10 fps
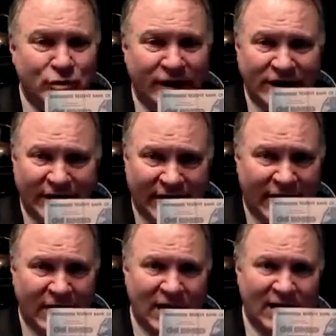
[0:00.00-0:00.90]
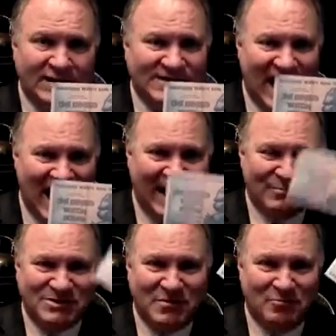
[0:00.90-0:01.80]
trillion
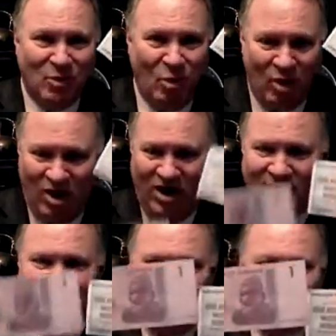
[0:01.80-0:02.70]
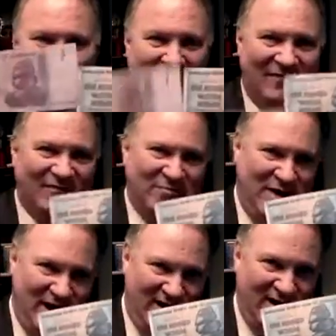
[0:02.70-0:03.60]
times more? Think about it for a
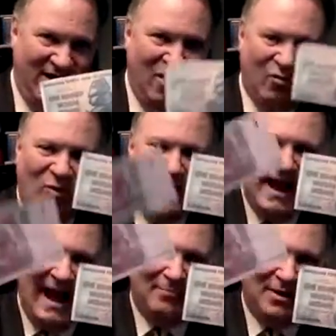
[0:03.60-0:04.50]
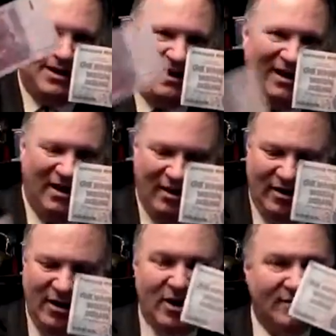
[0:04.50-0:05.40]
minute. What happened in
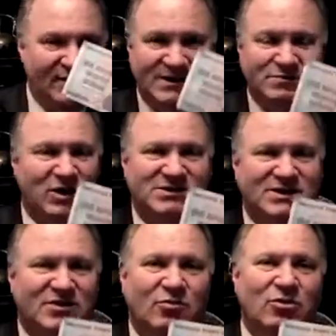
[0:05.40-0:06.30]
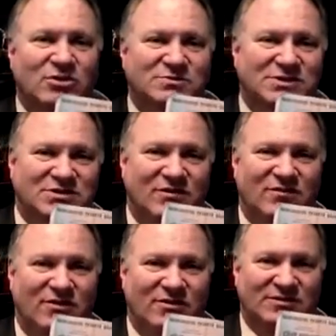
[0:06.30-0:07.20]
here? This wasn't the world's
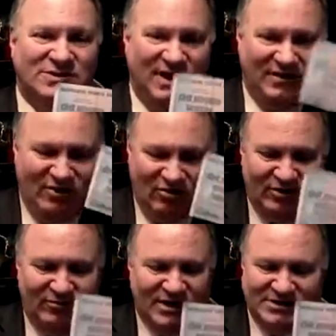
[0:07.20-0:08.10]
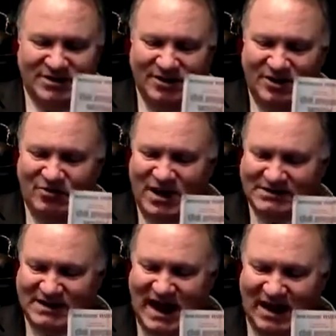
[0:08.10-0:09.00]
reserve currency, and the only reason the
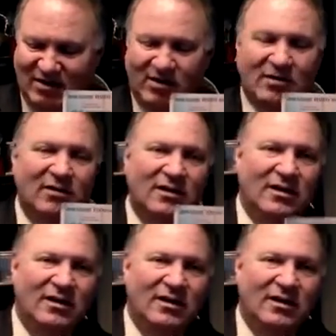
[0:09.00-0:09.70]
US dollar